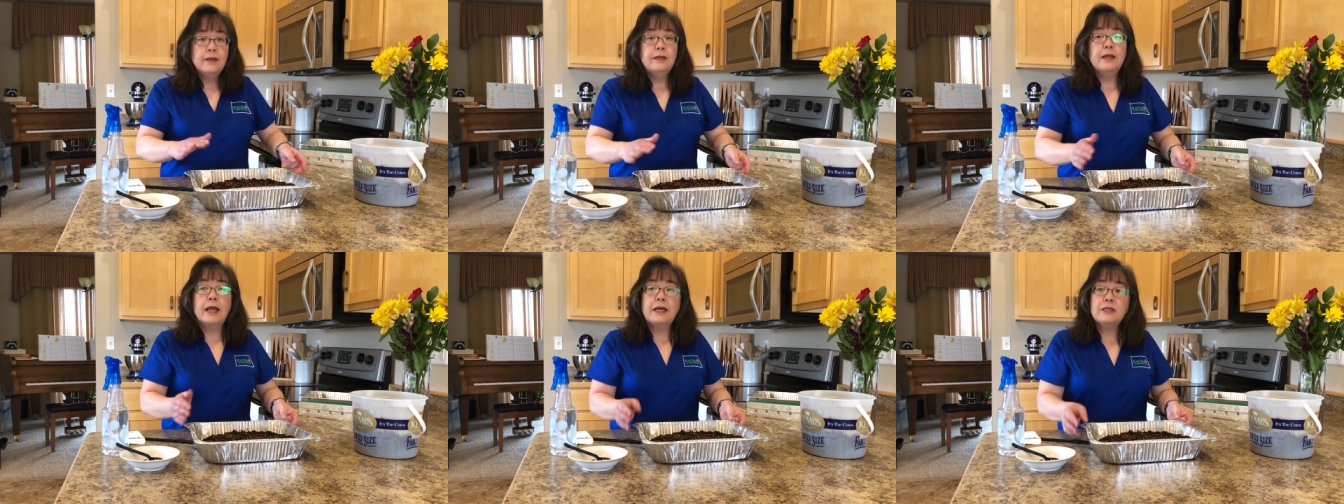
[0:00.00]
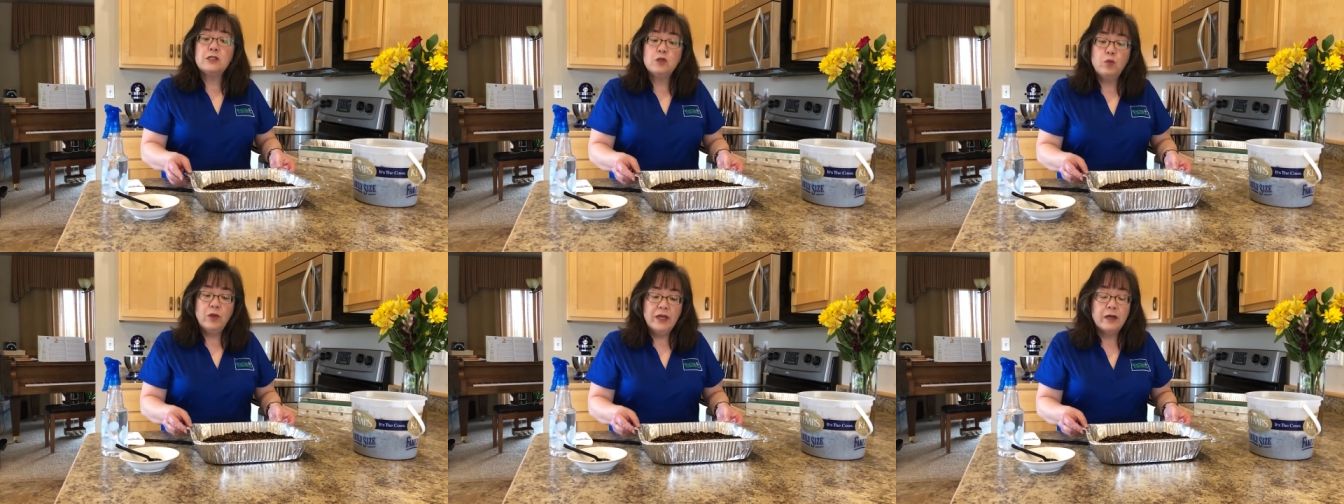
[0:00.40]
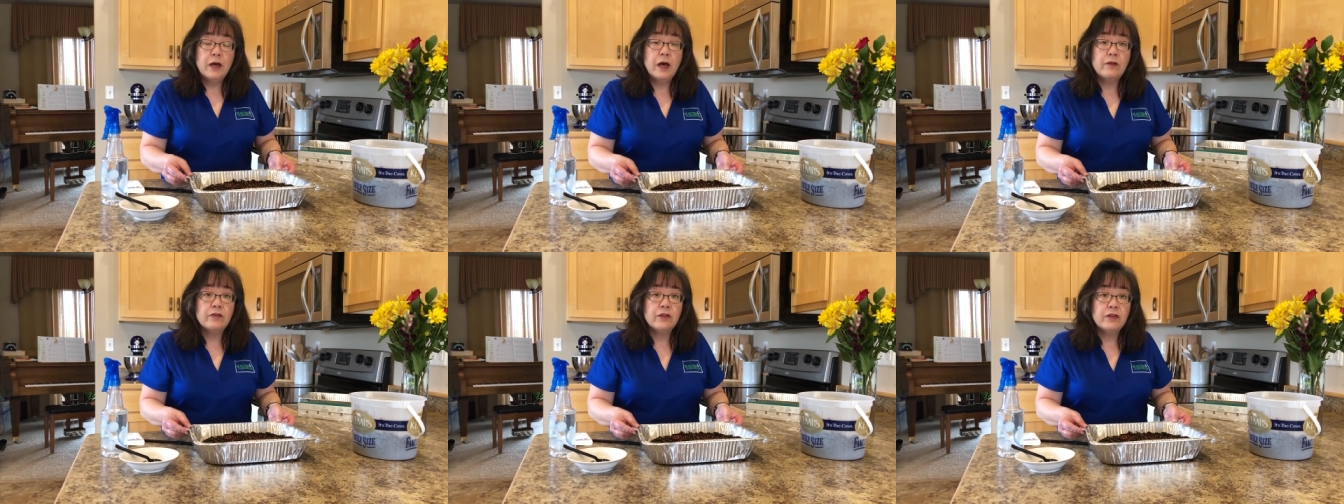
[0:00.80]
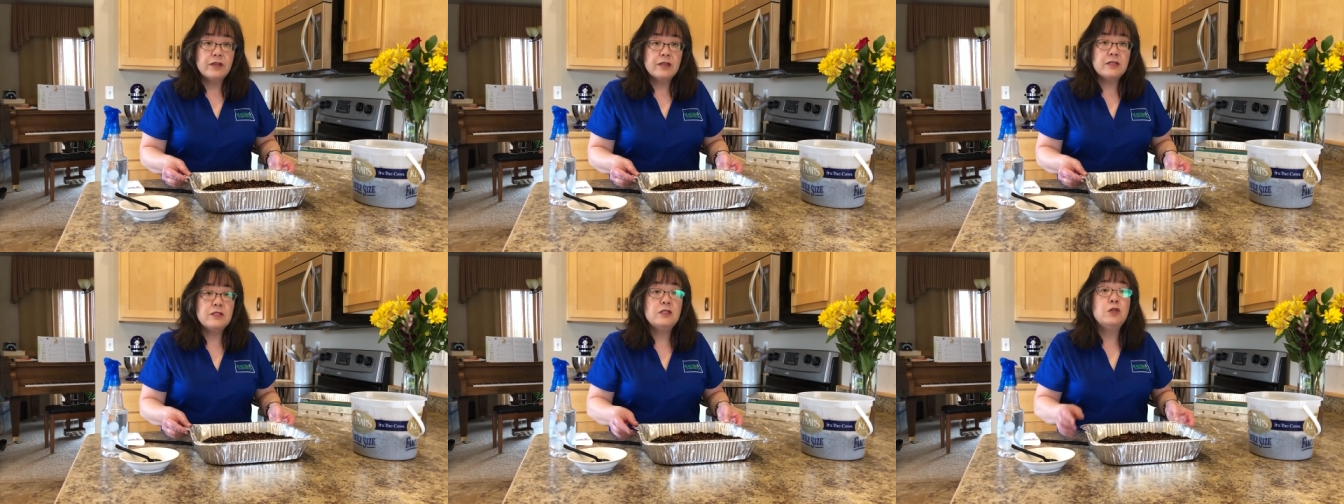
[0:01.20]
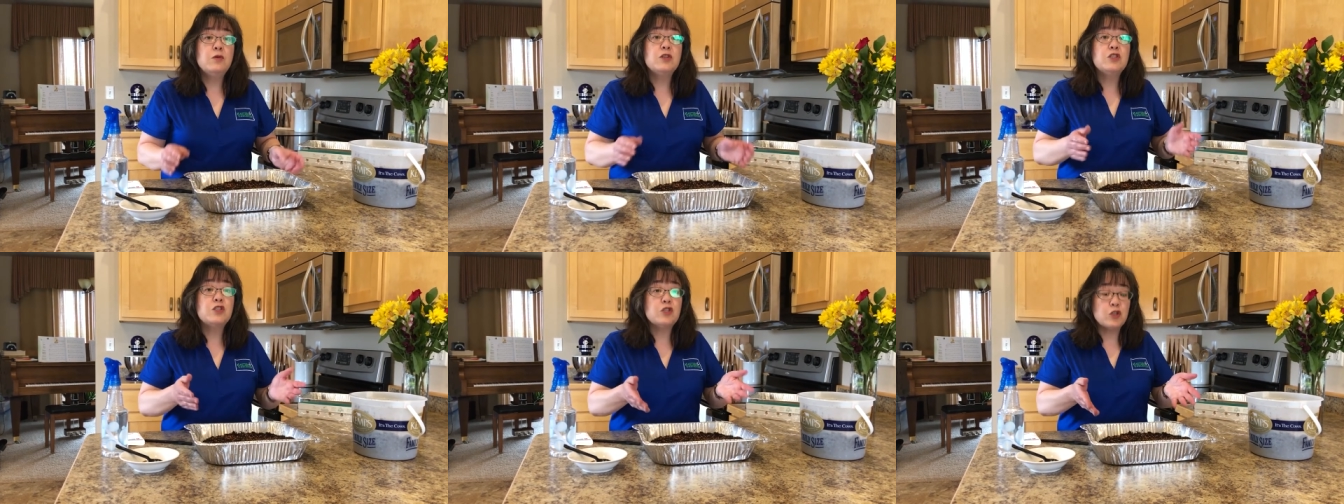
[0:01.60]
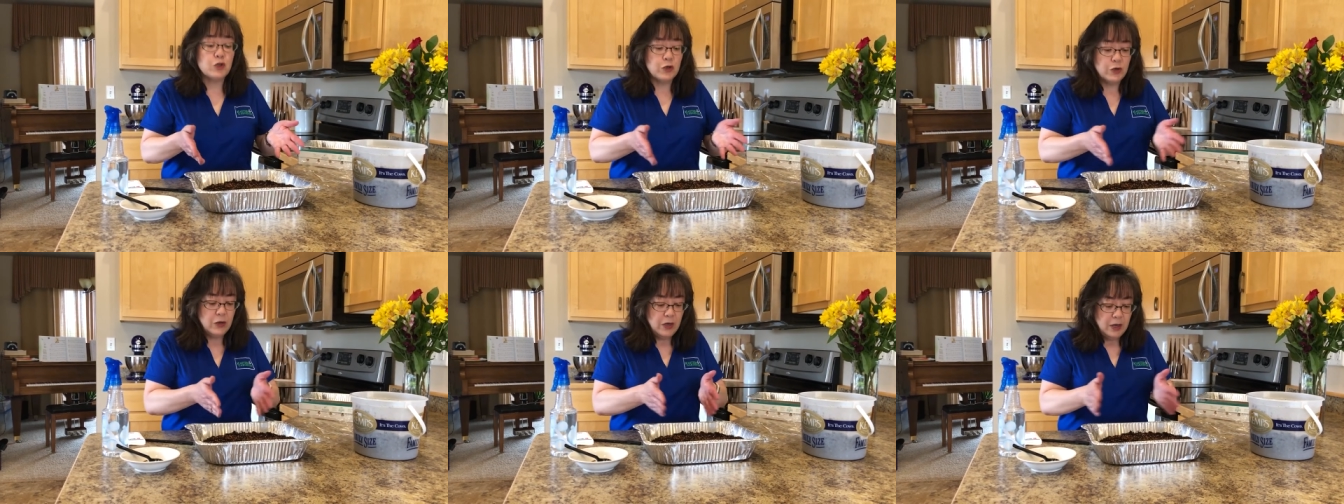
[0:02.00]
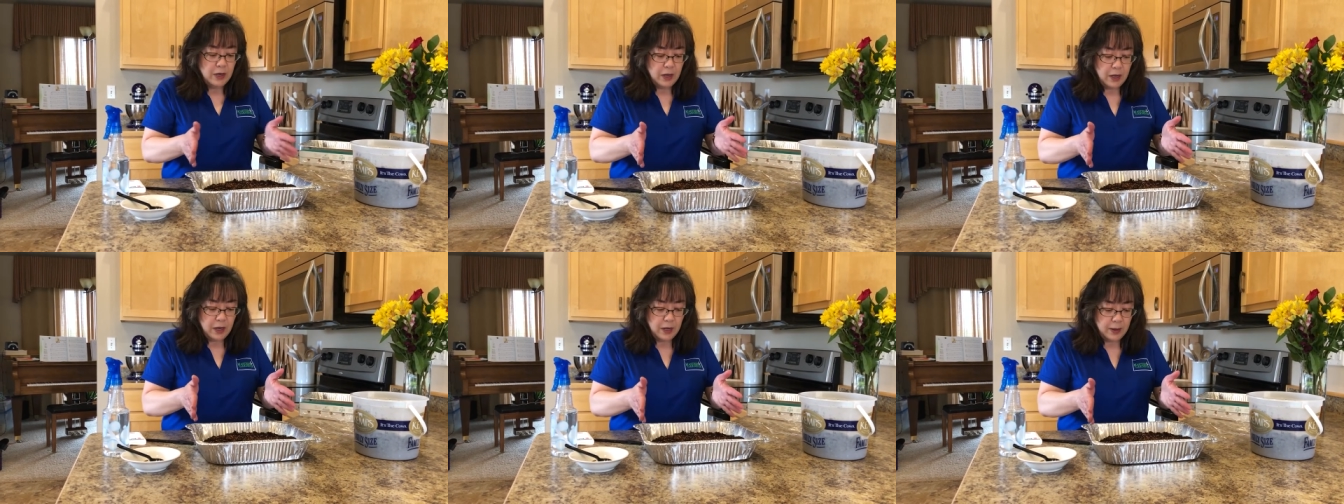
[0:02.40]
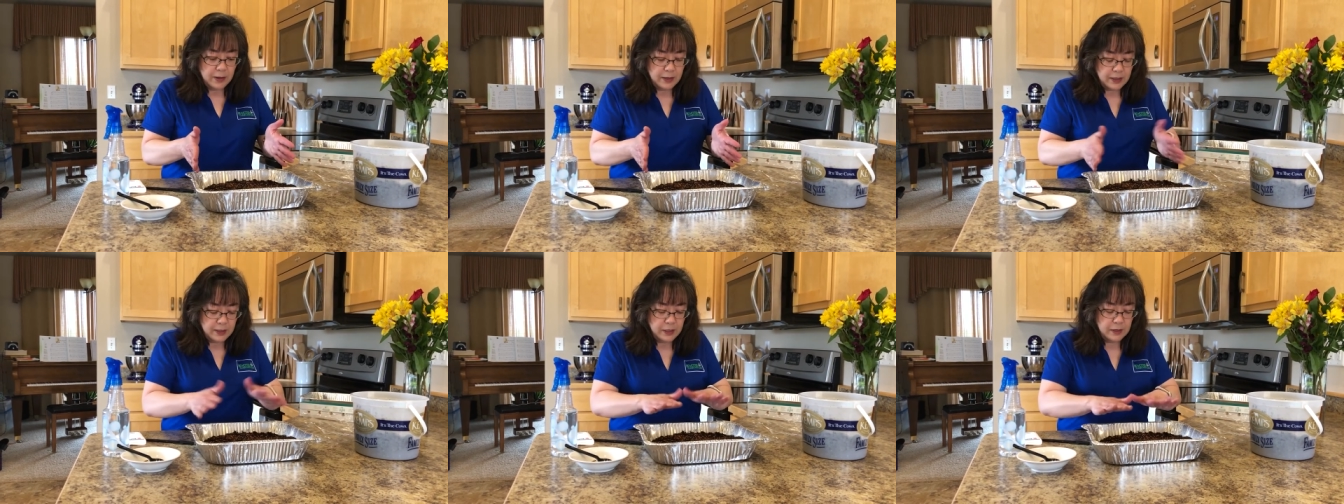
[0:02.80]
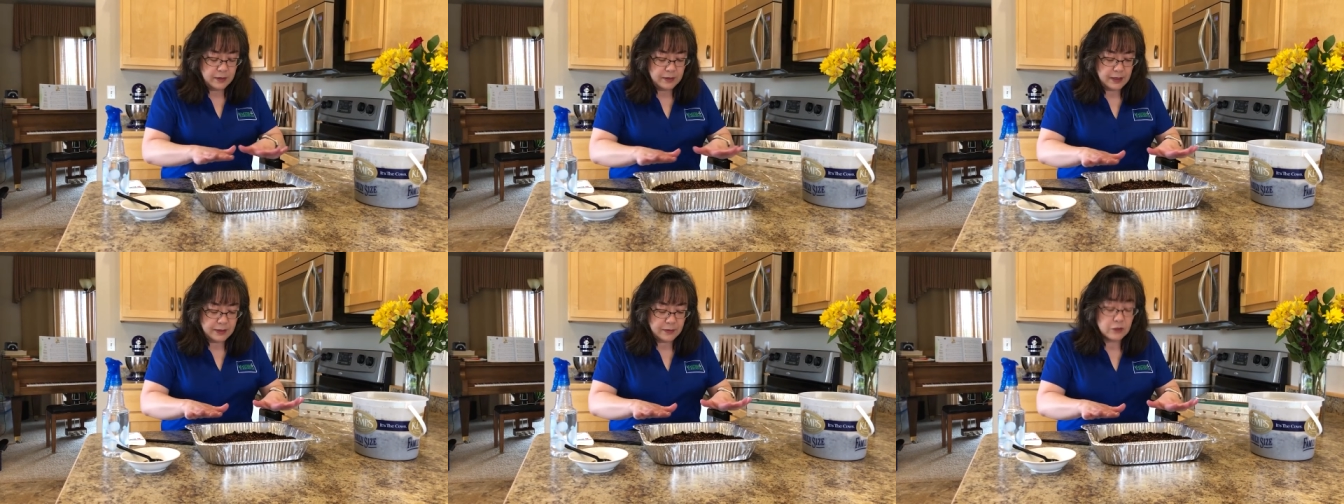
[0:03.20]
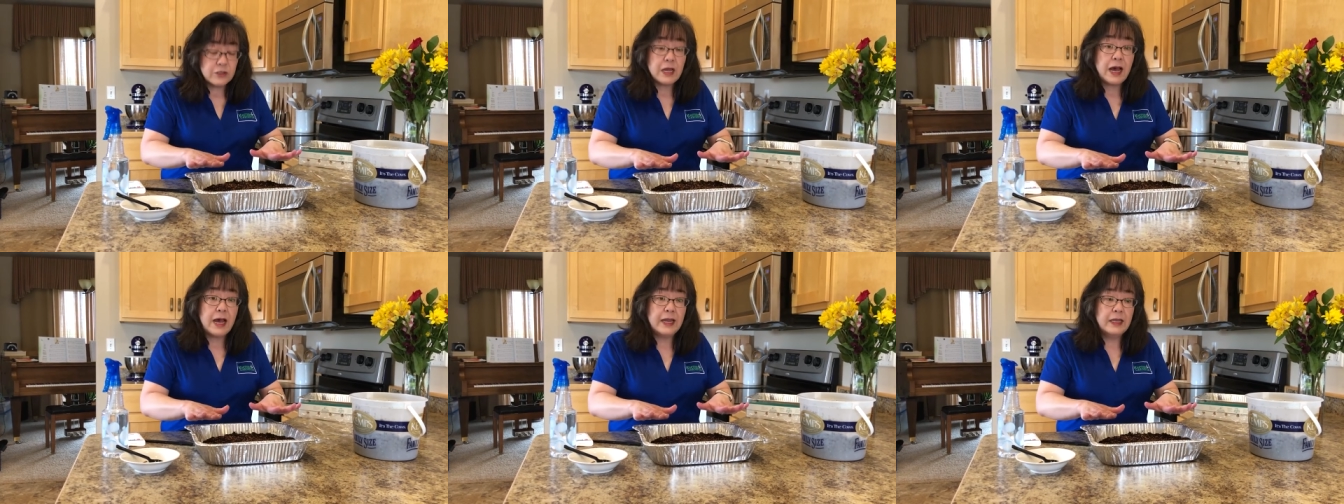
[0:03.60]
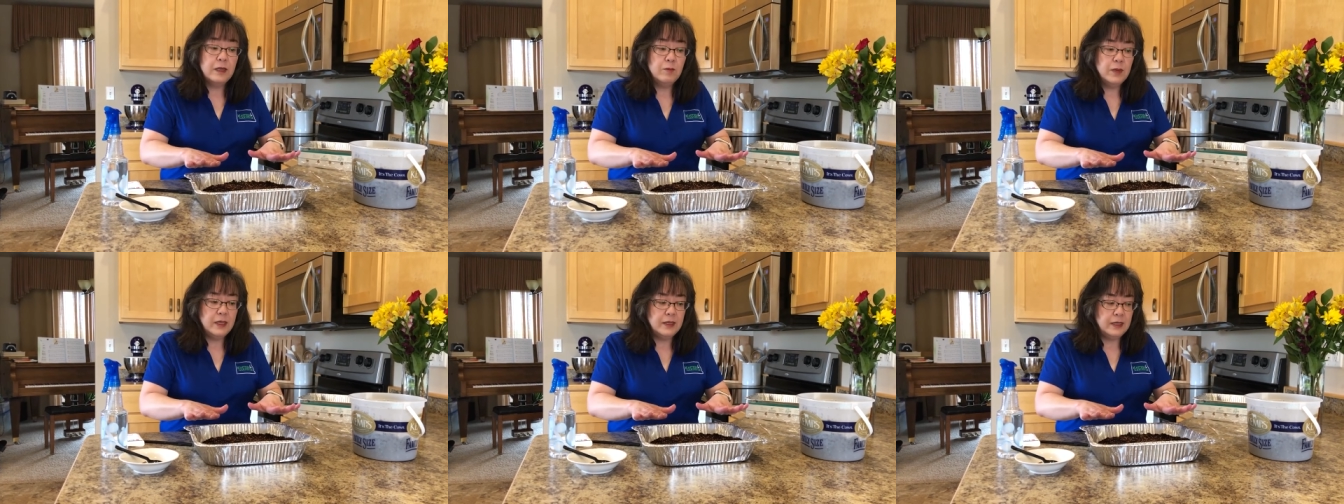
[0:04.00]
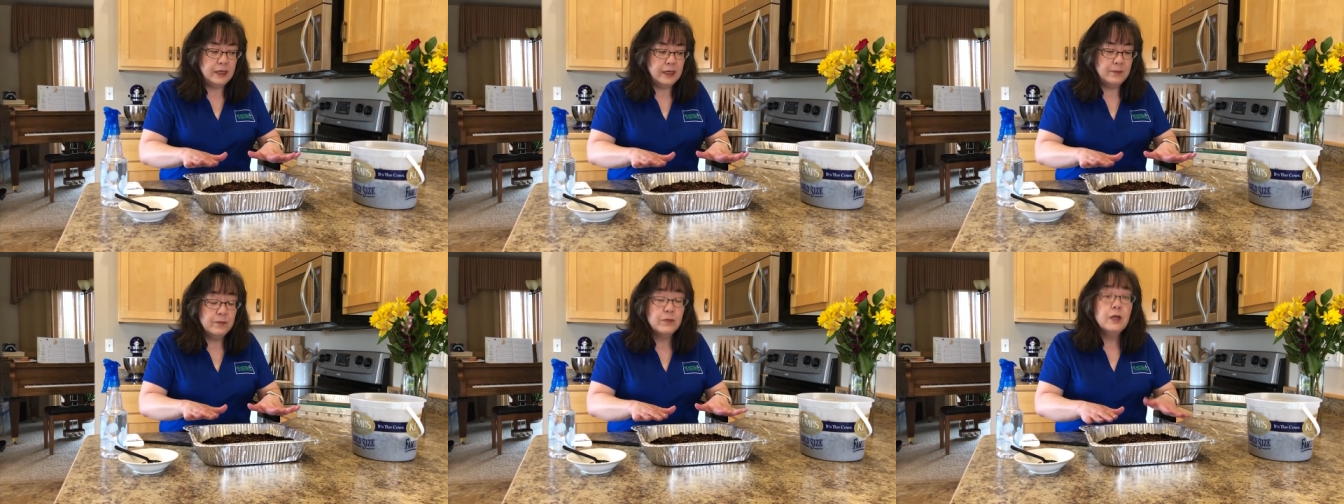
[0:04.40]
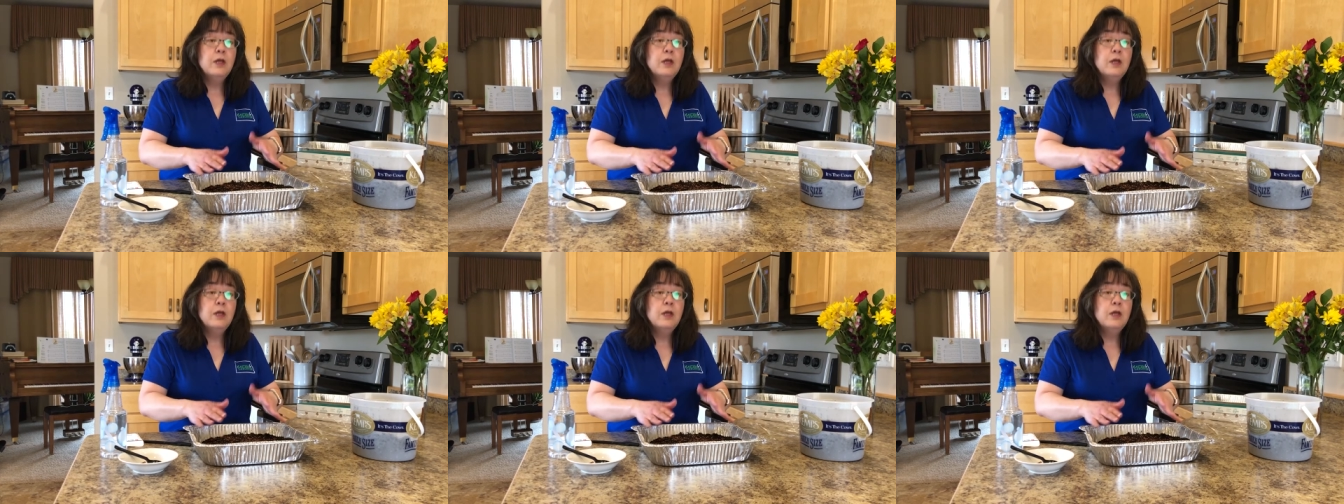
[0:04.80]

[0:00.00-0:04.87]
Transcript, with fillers: Next, we cover this to ensure uh, that there's high humidity.